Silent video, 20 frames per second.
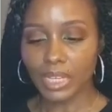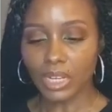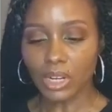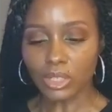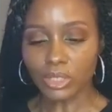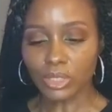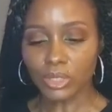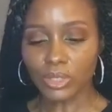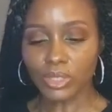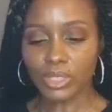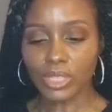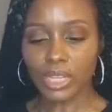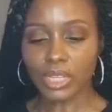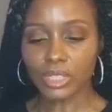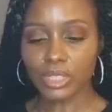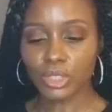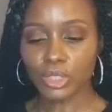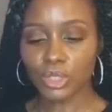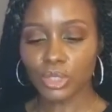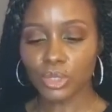It also
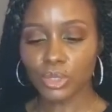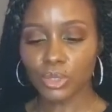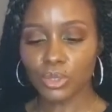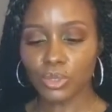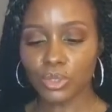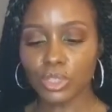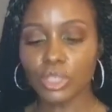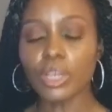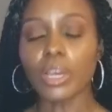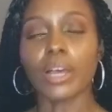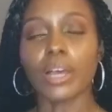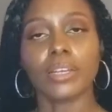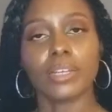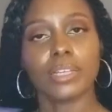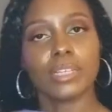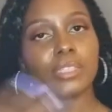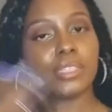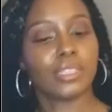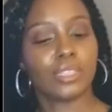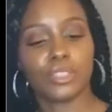says to, yeah,
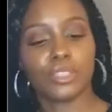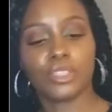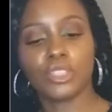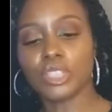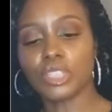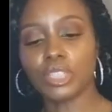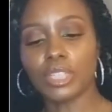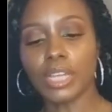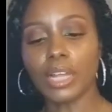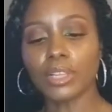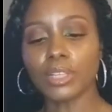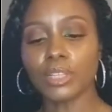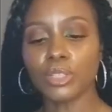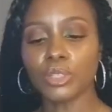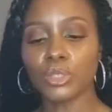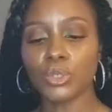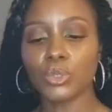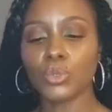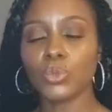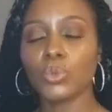it's just
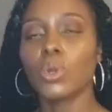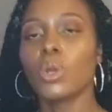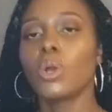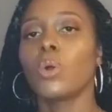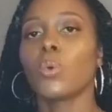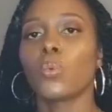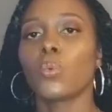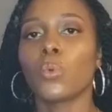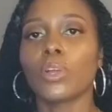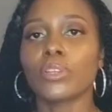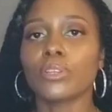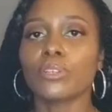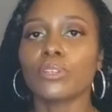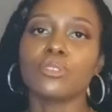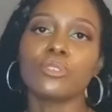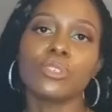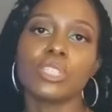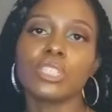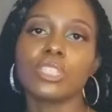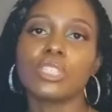telling you whether
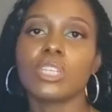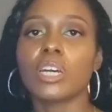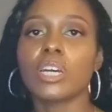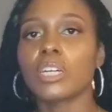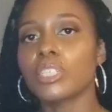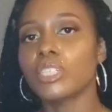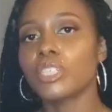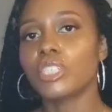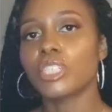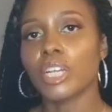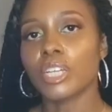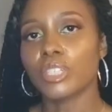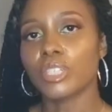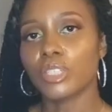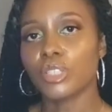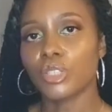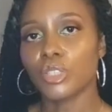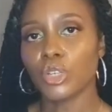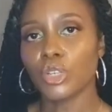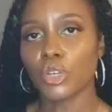you need to
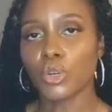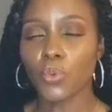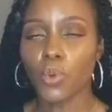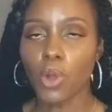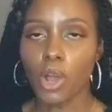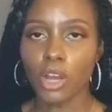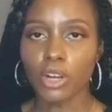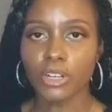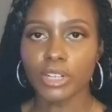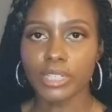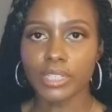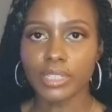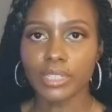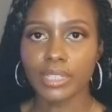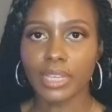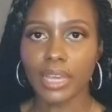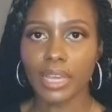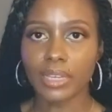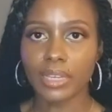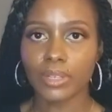adjust your water
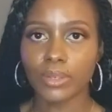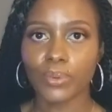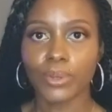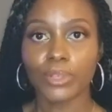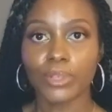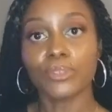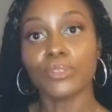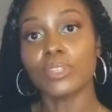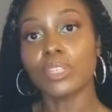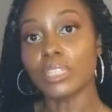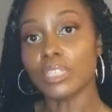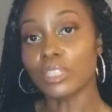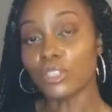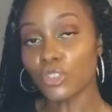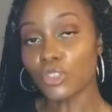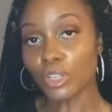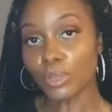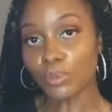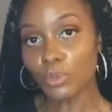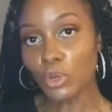intake, whether you need to
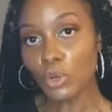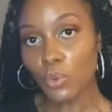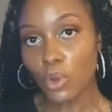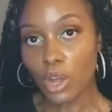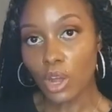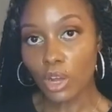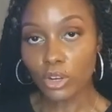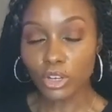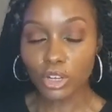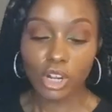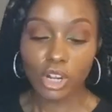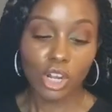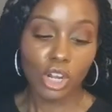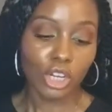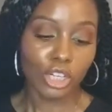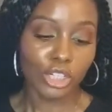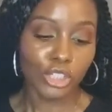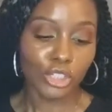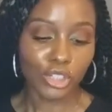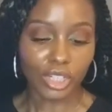drink more water
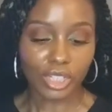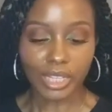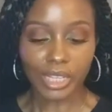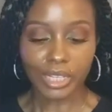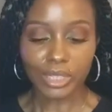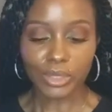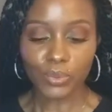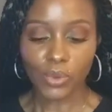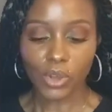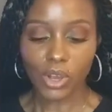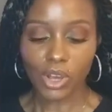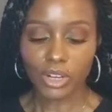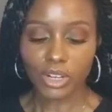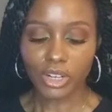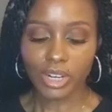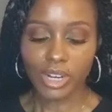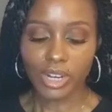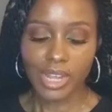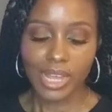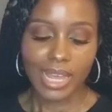or drink less
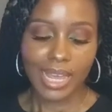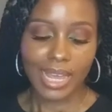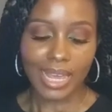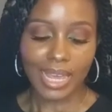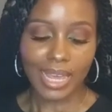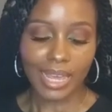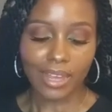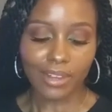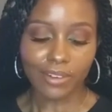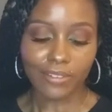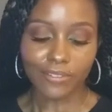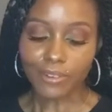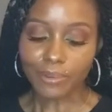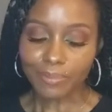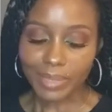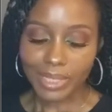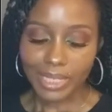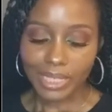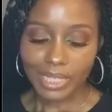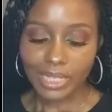water. And for
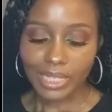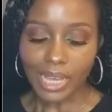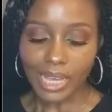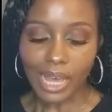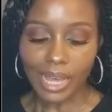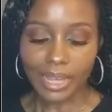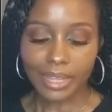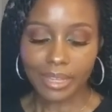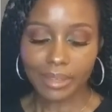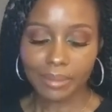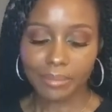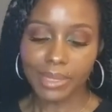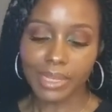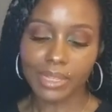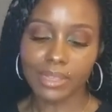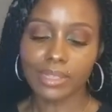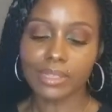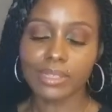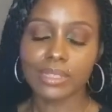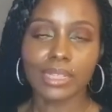me, I am
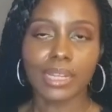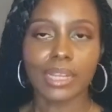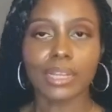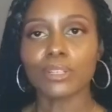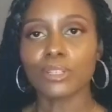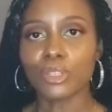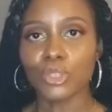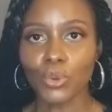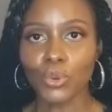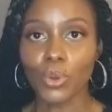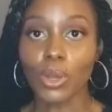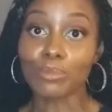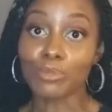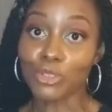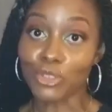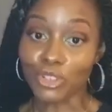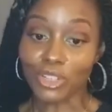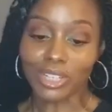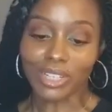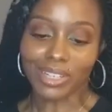in the standard, so
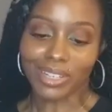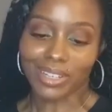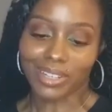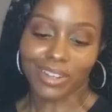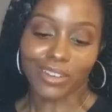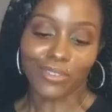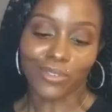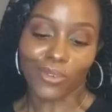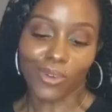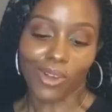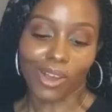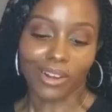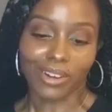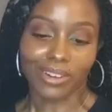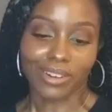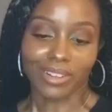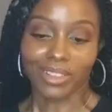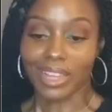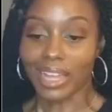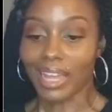I'm drinking enough
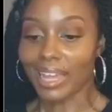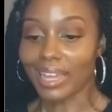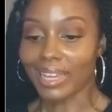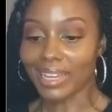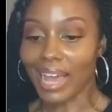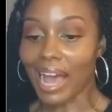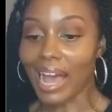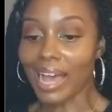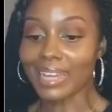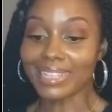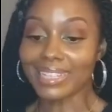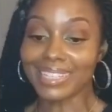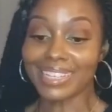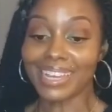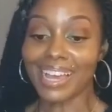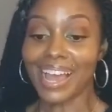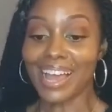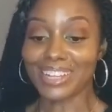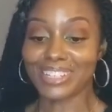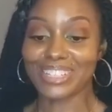water. Like, I
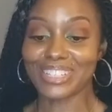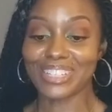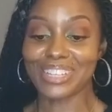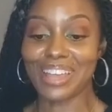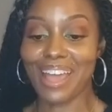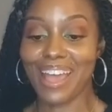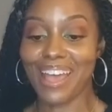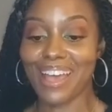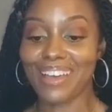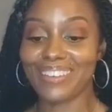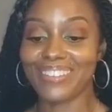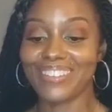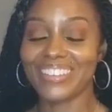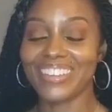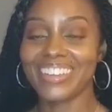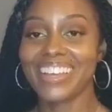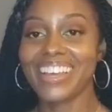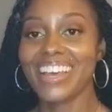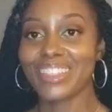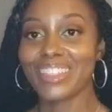actually have
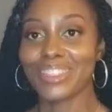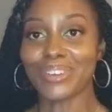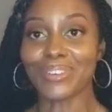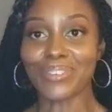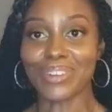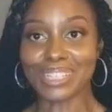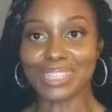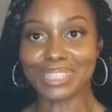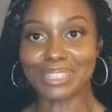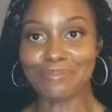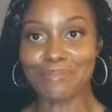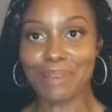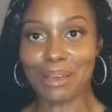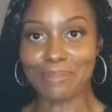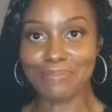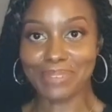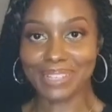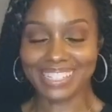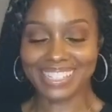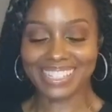the rest of
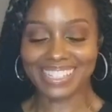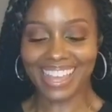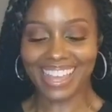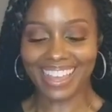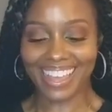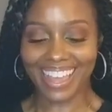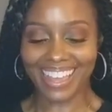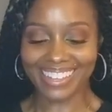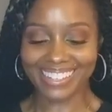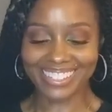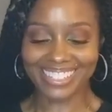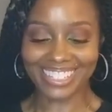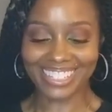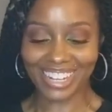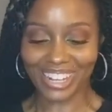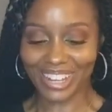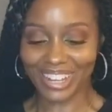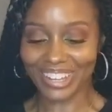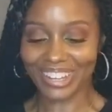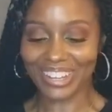my BCAA
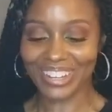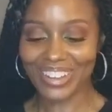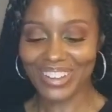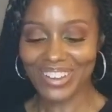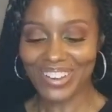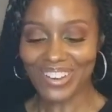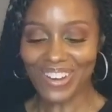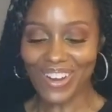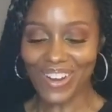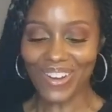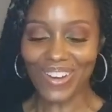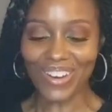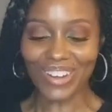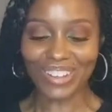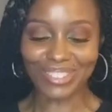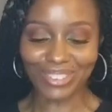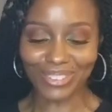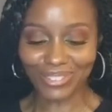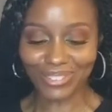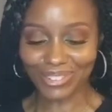jug
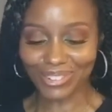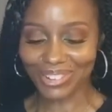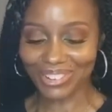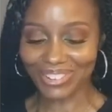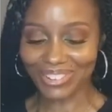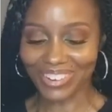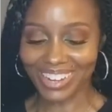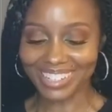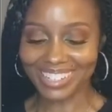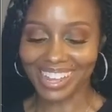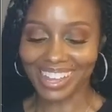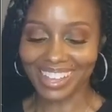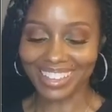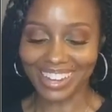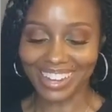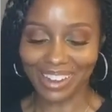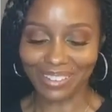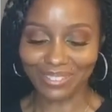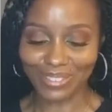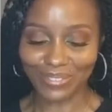on the floor right now
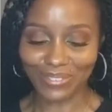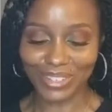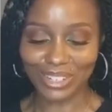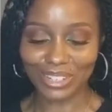that I have to